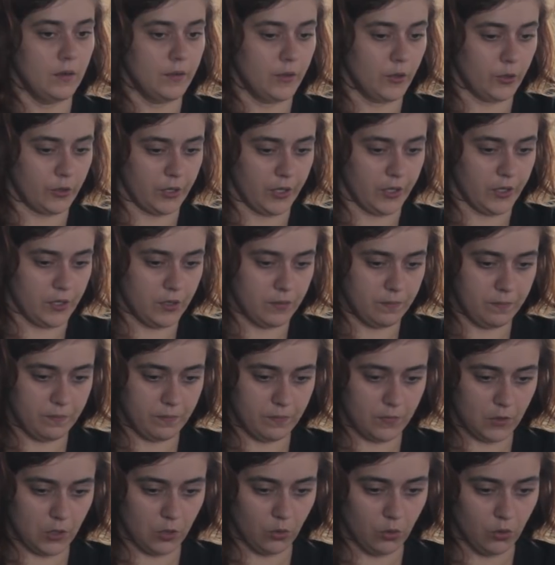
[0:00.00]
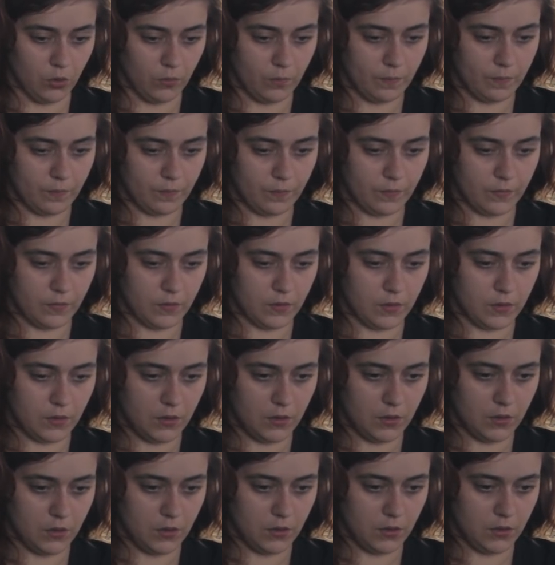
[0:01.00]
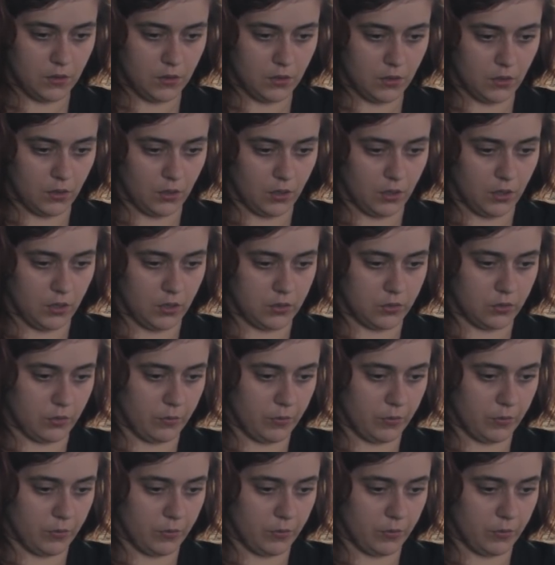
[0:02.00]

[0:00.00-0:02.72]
Okay, cool. So